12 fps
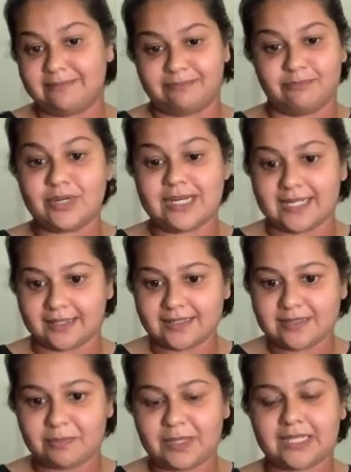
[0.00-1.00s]

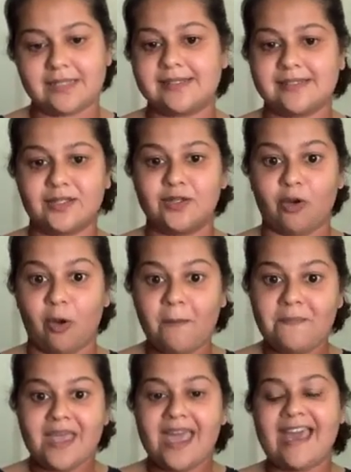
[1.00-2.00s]
brilliant because
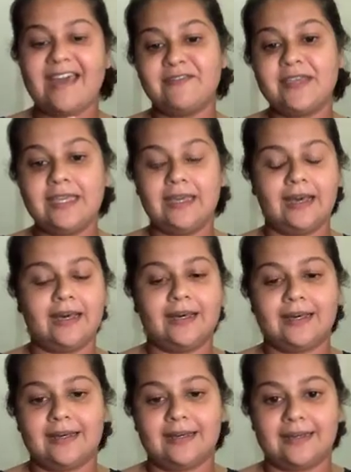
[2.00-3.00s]
having
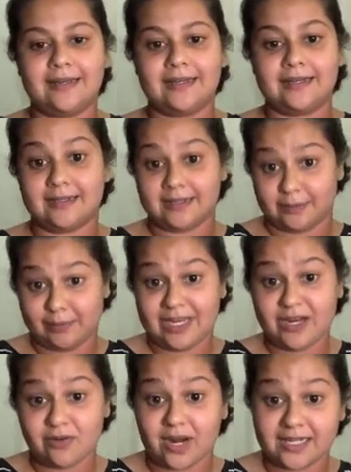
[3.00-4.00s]
a
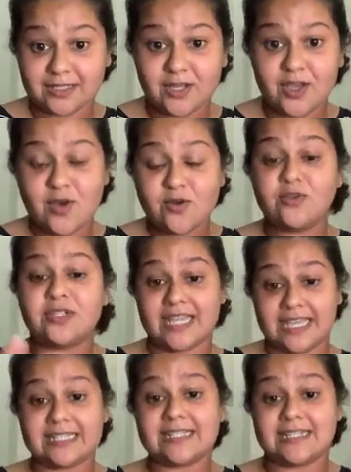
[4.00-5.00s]
playwright who
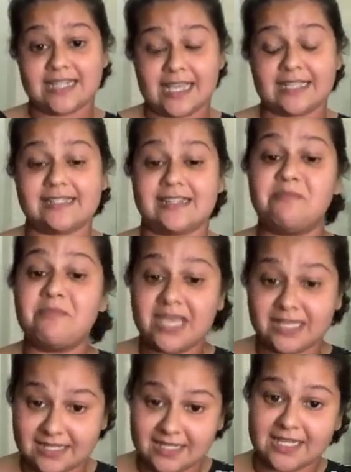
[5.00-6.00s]
takes a text and
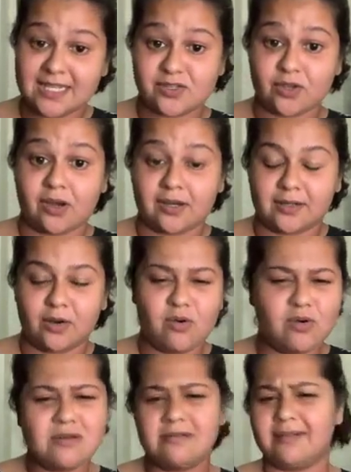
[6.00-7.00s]
makes it his or her
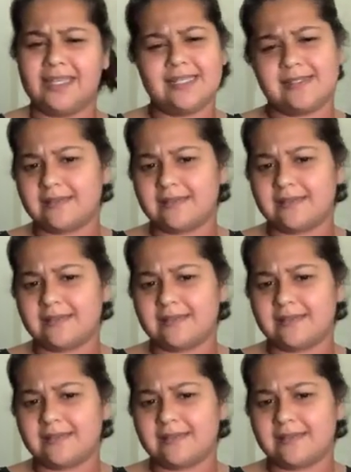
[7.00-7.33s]
own is